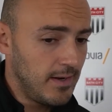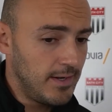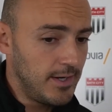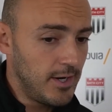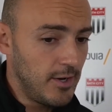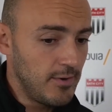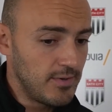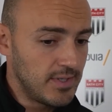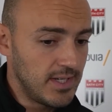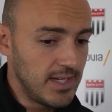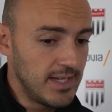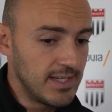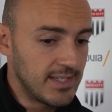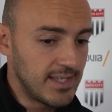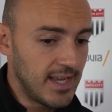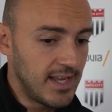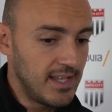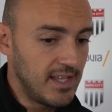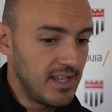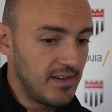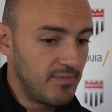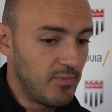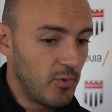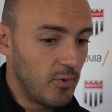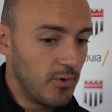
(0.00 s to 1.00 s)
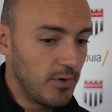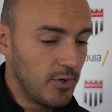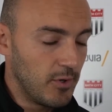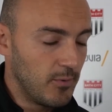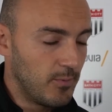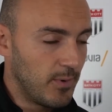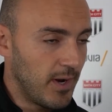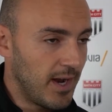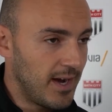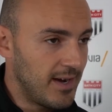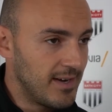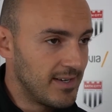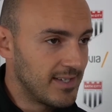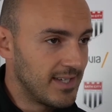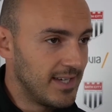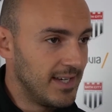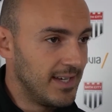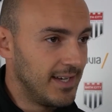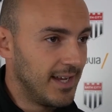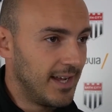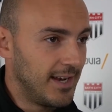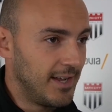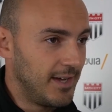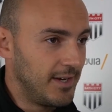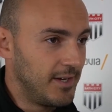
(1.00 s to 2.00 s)
I know since then they've brought new players
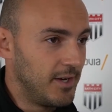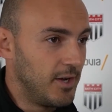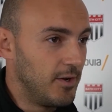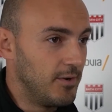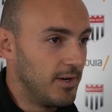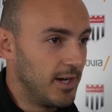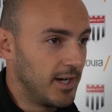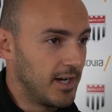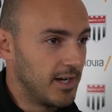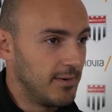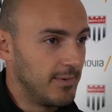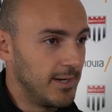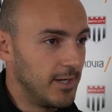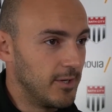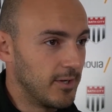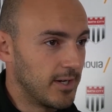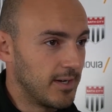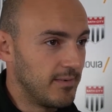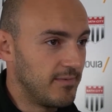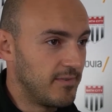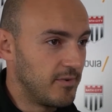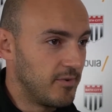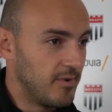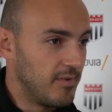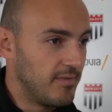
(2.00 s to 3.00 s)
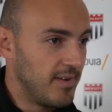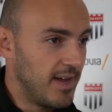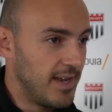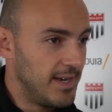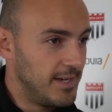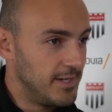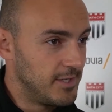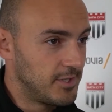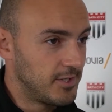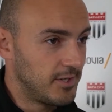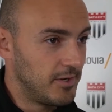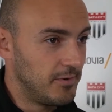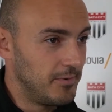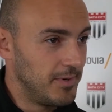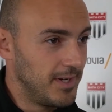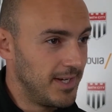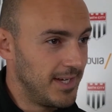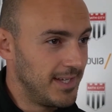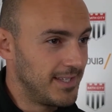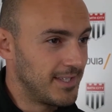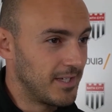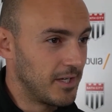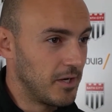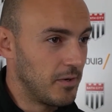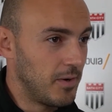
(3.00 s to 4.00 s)
in, and I know they're going to be looking for revenge. So we
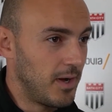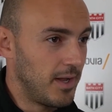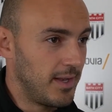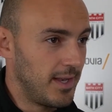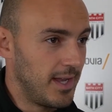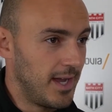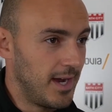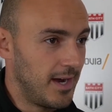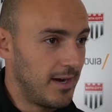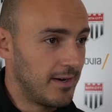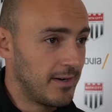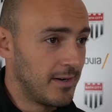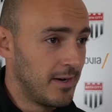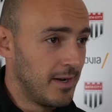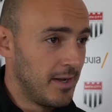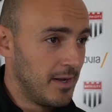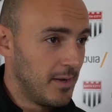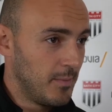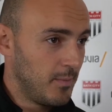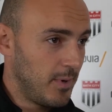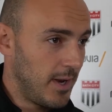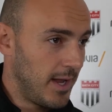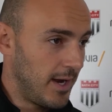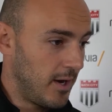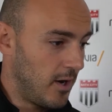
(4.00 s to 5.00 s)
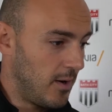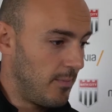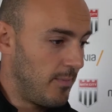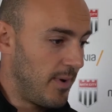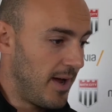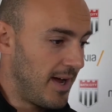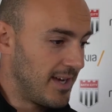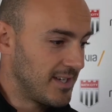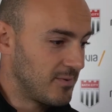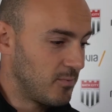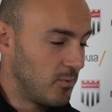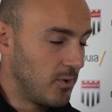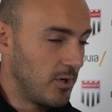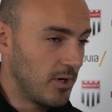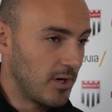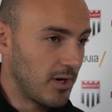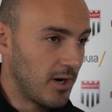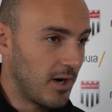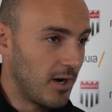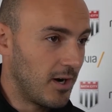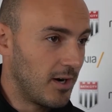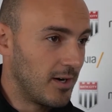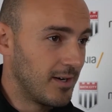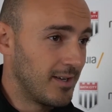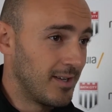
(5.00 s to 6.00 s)
need to go out there, play our best, work
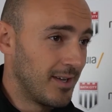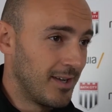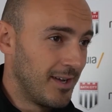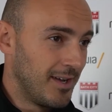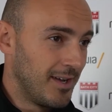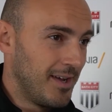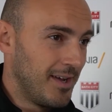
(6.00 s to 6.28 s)
hard.